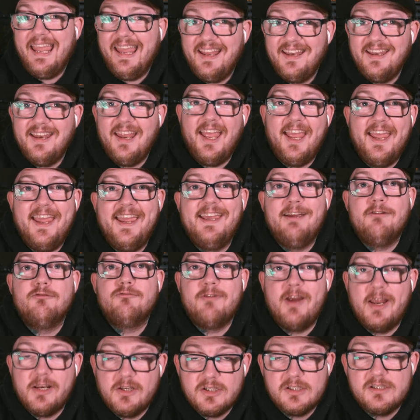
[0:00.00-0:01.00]
in a
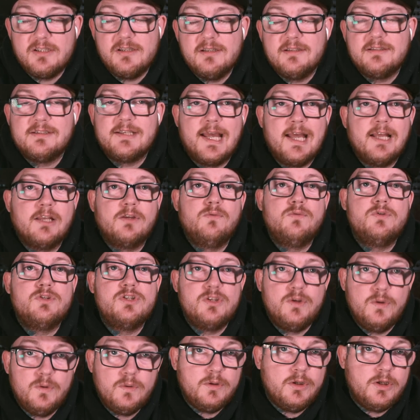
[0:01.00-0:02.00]
registered tattoo
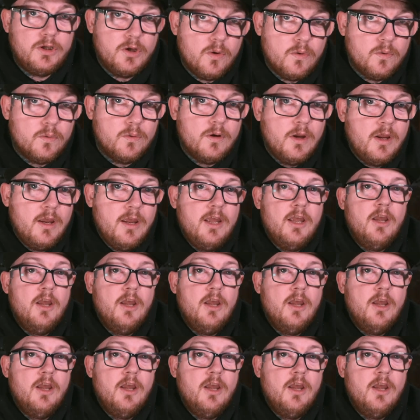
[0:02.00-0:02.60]
studio.